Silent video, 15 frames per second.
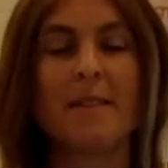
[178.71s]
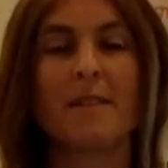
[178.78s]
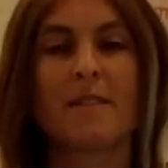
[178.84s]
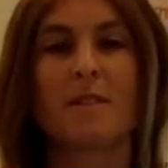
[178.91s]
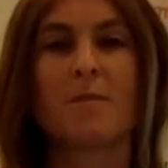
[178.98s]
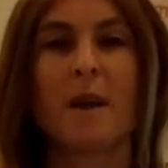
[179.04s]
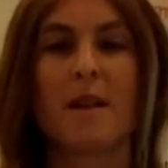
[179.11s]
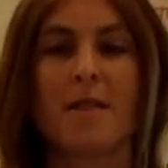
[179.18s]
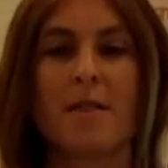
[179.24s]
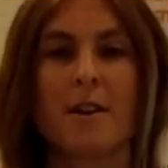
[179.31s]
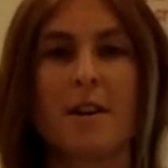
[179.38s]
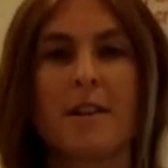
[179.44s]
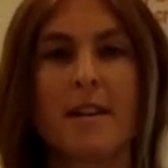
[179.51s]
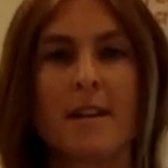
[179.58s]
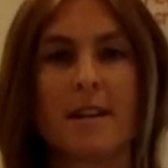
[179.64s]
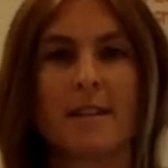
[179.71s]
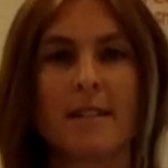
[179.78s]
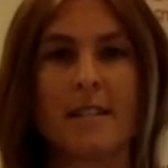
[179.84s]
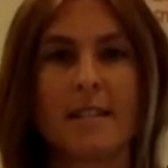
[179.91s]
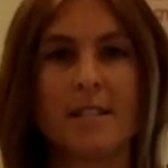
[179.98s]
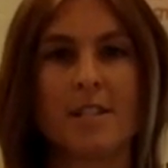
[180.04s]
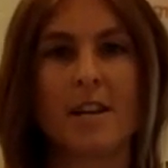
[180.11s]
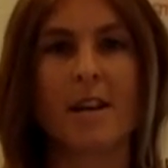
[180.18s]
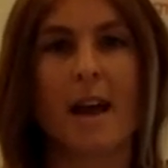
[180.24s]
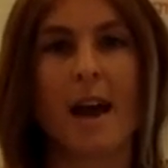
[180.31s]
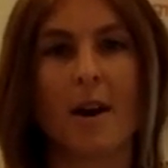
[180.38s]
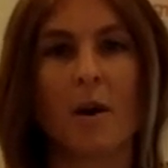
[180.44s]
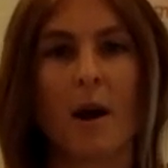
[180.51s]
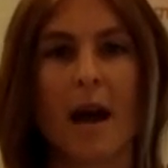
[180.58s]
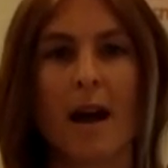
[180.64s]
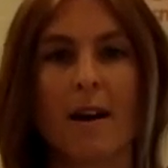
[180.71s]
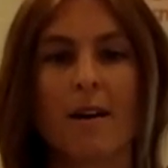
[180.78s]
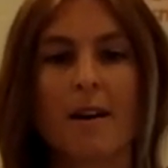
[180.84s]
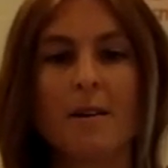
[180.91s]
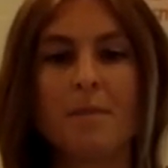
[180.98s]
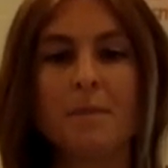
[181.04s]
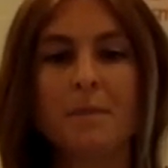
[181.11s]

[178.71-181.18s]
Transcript: This is my third year teaching at O'Hara.